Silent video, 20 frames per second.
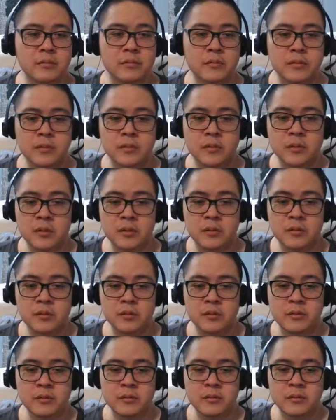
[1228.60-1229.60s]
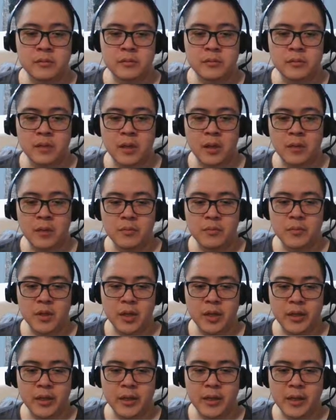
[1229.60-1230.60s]
No,
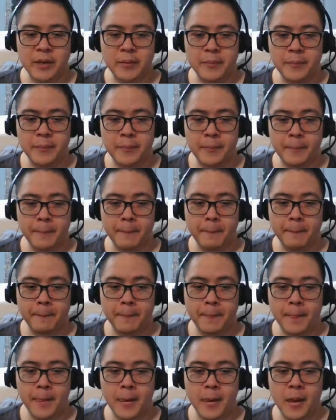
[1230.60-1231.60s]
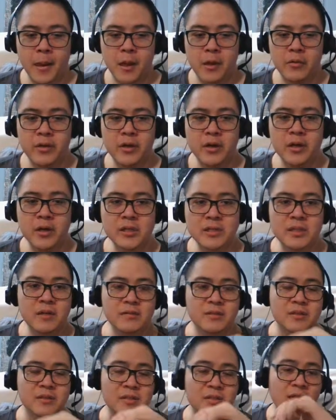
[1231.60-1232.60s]
not yet. Got
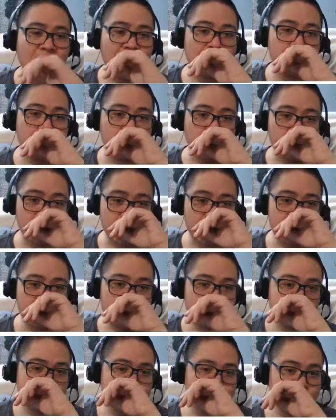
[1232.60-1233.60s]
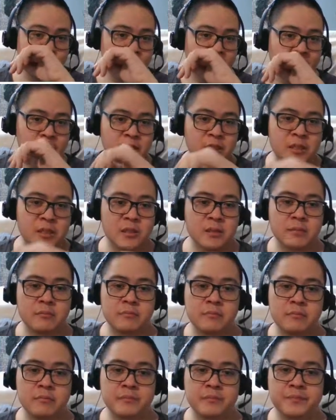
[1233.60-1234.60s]
ourselves a slime bolter, which
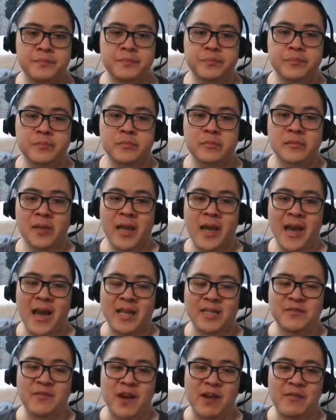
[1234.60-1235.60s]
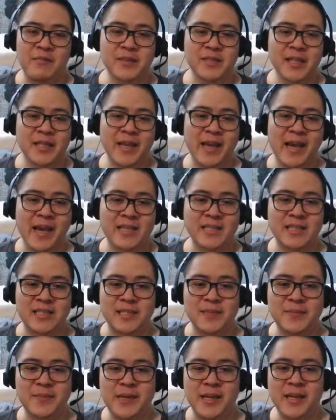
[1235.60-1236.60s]
adds 5% casting
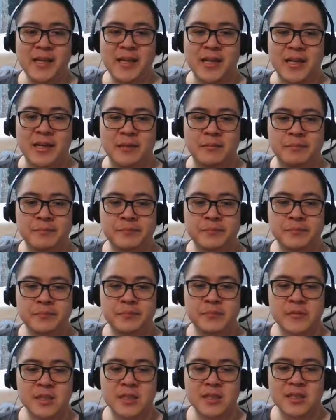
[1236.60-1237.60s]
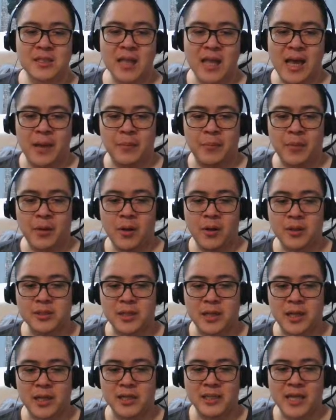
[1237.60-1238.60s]
speed and slime balls
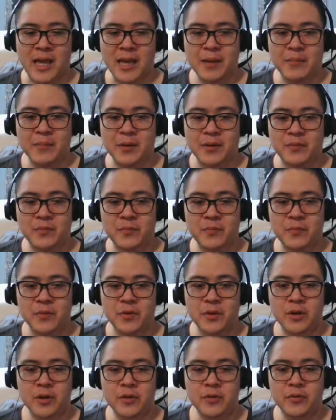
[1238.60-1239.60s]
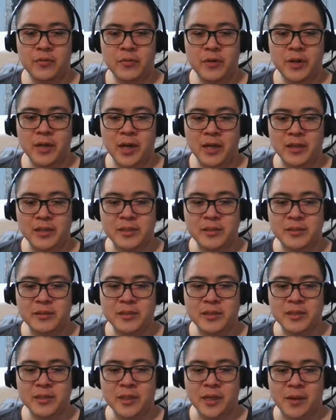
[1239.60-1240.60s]
on attack, but we're not
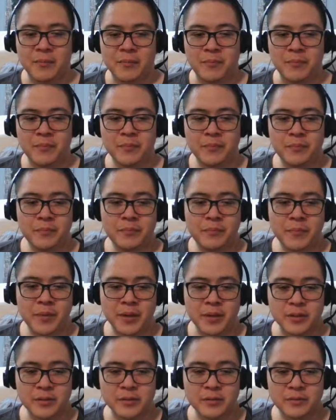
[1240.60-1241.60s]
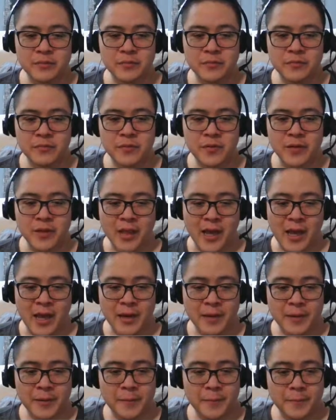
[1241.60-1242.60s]
built for
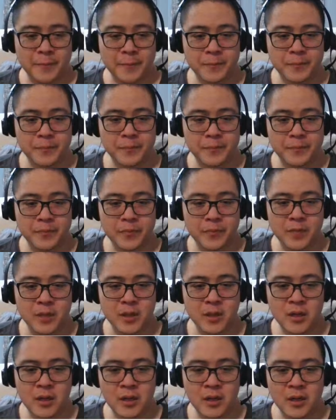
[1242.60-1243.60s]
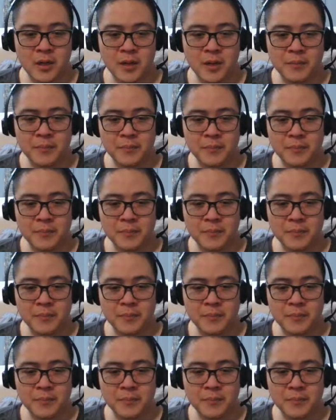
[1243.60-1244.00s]
that. Um,